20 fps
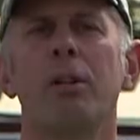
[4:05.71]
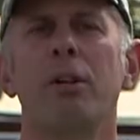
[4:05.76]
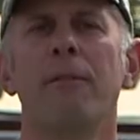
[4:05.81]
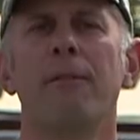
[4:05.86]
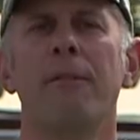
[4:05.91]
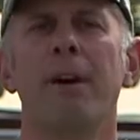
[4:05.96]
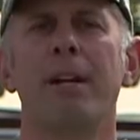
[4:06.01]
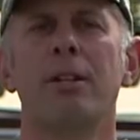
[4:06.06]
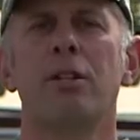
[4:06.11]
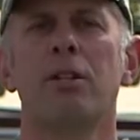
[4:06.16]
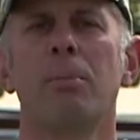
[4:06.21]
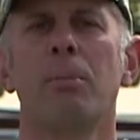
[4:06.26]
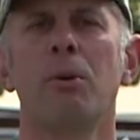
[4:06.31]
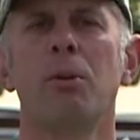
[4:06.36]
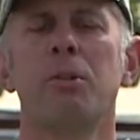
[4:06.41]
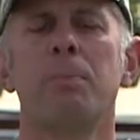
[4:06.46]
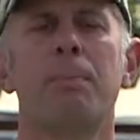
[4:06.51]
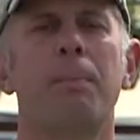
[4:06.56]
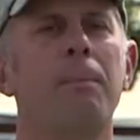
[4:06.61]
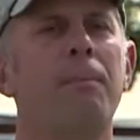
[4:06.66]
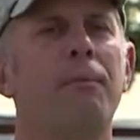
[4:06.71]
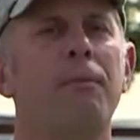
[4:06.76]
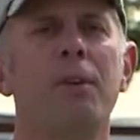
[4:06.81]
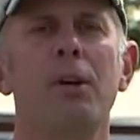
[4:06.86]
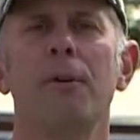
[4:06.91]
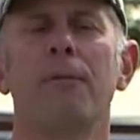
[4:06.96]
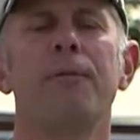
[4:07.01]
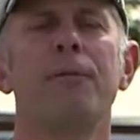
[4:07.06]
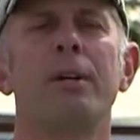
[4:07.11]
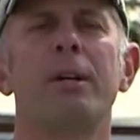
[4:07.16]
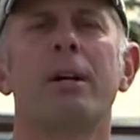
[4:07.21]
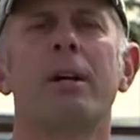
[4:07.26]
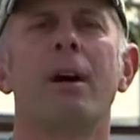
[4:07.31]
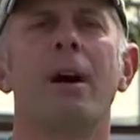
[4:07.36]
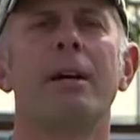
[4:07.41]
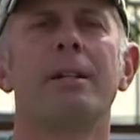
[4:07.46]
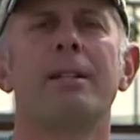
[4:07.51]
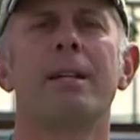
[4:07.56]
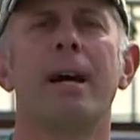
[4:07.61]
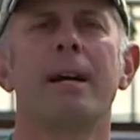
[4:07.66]
your vegetables, feel free to
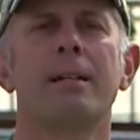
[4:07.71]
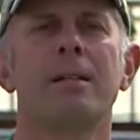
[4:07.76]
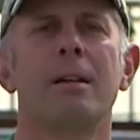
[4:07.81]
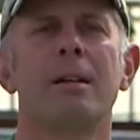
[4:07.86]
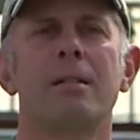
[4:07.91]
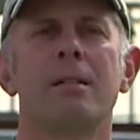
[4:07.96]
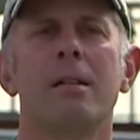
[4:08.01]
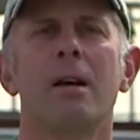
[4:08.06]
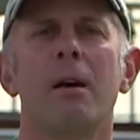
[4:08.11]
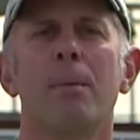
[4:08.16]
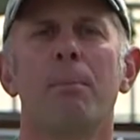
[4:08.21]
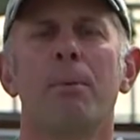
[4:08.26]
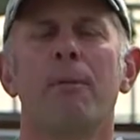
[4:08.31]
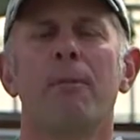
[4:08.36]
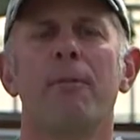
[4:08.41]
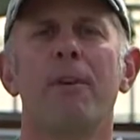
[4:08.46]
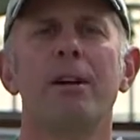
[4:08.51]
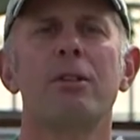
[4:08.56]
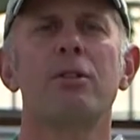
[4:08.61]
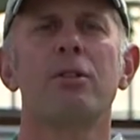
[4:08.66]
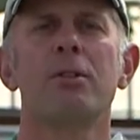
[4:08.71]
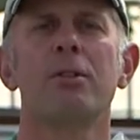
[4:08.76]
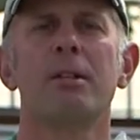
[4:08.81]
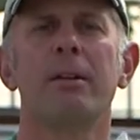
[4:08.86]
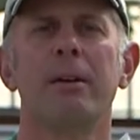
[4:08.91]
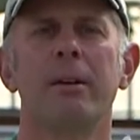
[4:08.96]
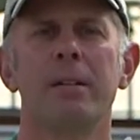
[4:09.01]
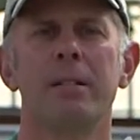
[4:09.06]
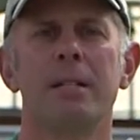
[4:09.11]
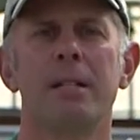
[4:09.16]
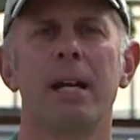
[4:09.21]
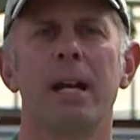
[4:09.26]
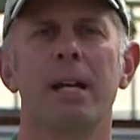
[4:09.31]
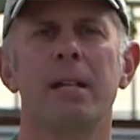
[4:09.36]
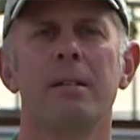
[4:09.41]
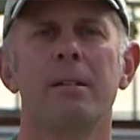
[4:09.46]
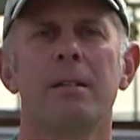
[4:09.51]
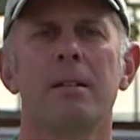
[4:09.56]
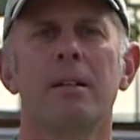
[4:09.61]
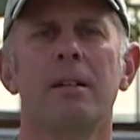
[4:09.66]
contact us, professionals here at
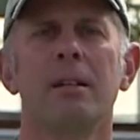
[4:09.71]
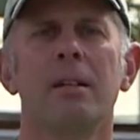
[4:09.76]
Stan's.